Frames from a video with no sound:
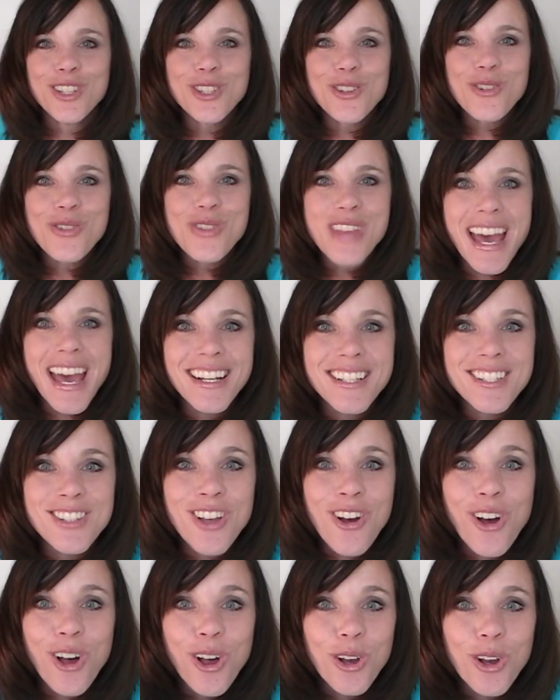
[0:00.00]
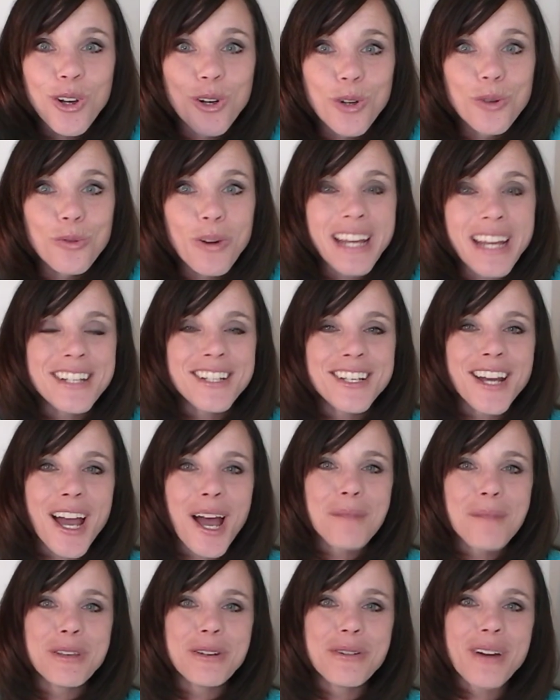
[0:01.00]
So that is all. Great
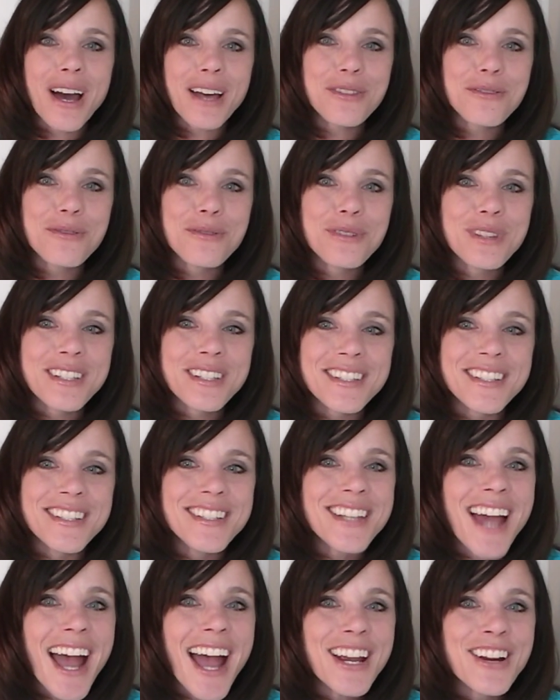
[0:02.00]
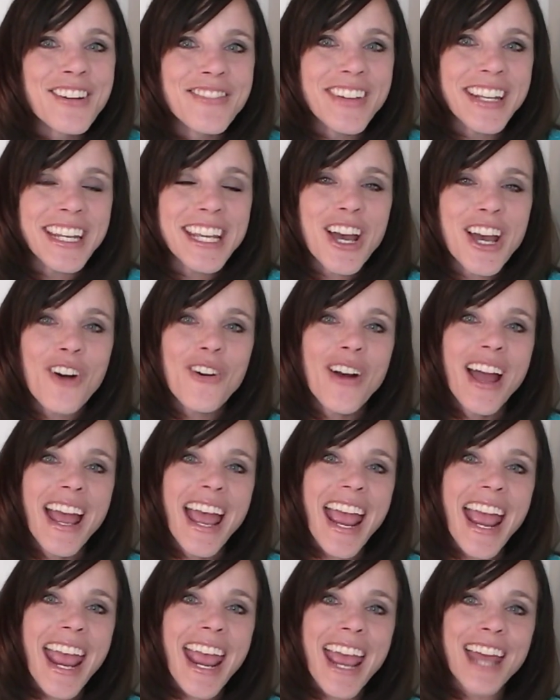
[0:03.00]
job. You got through this entire video,
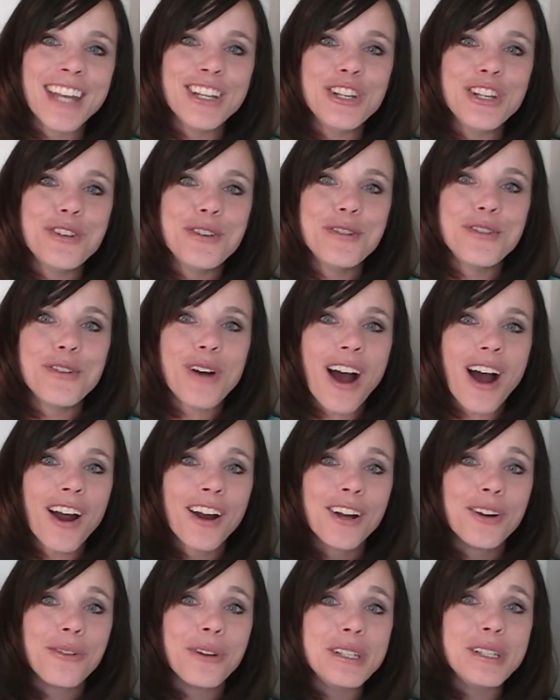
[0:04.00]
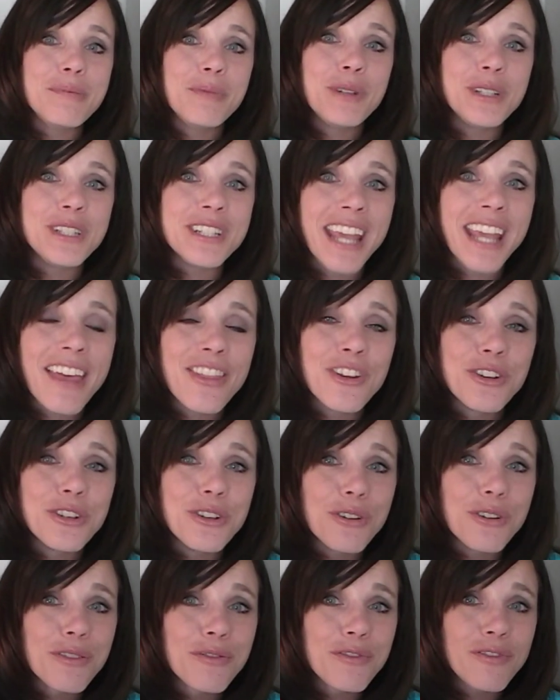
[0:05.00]
and you are going to put together
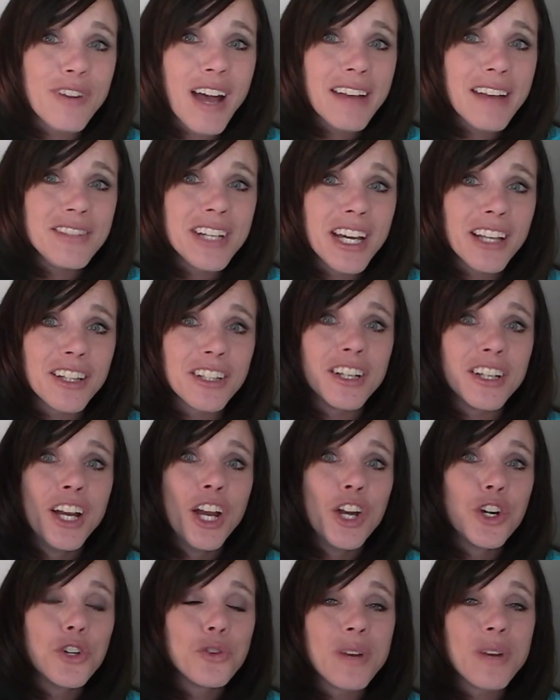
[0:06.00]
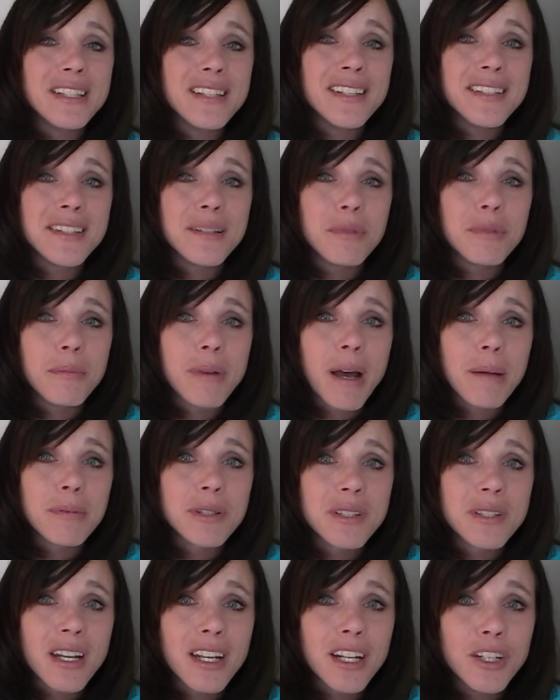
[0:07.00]
your $5 Crazy Simple Bible
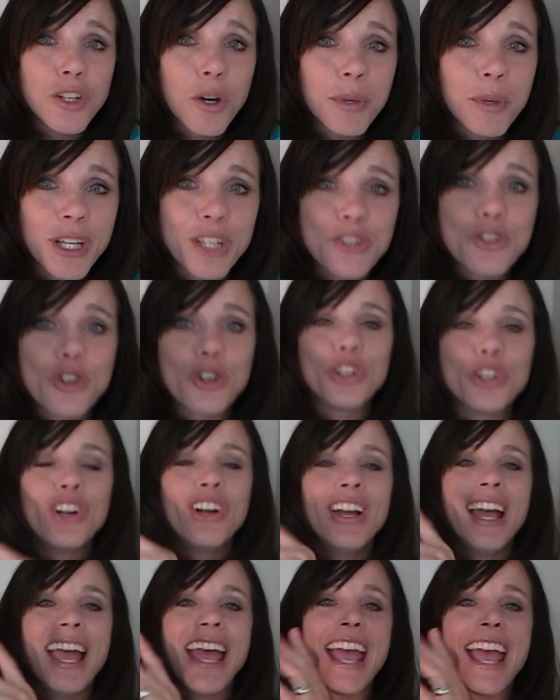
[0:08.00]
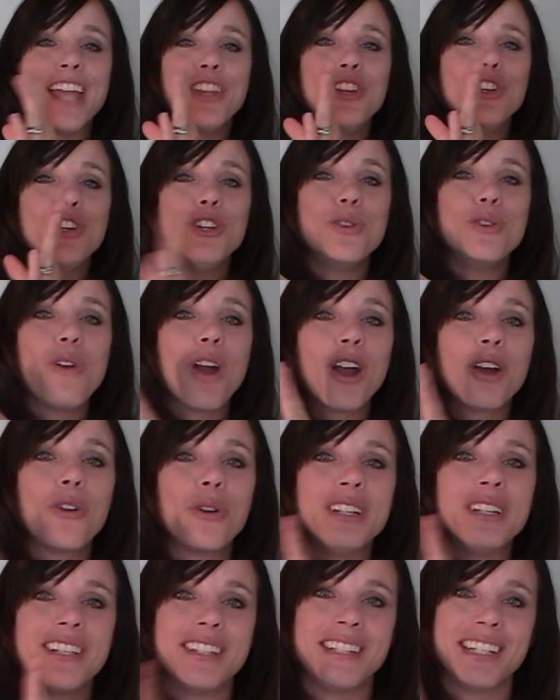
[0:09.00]
Study notebook and journal, and you are
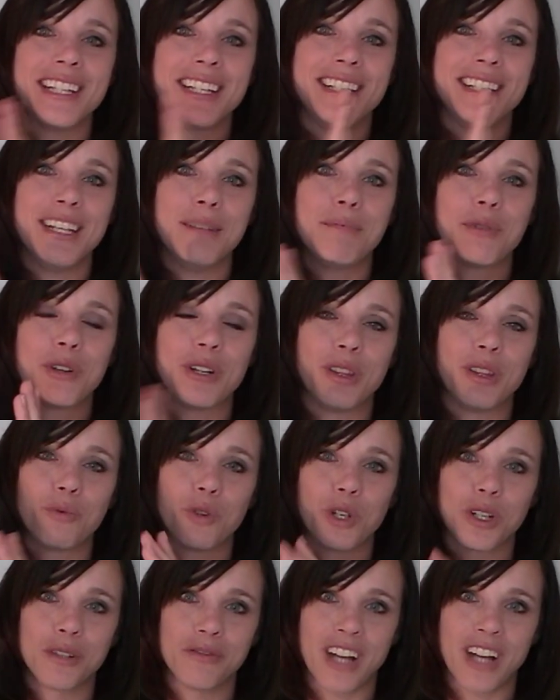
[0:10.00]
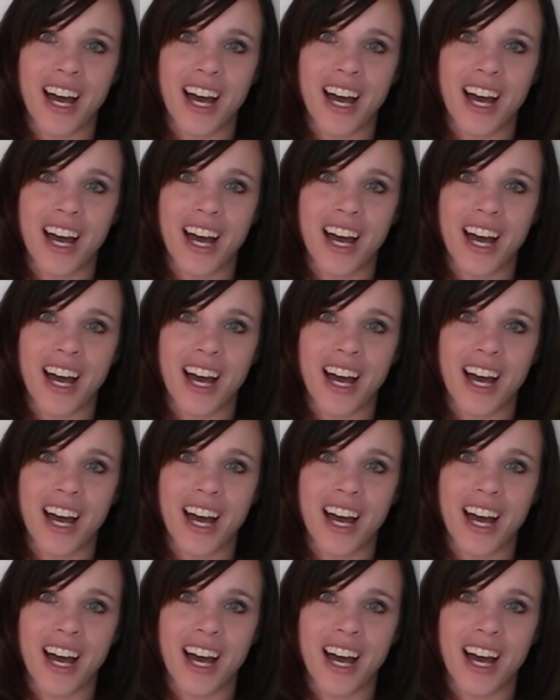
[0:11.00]
going to dig deeper in the Word of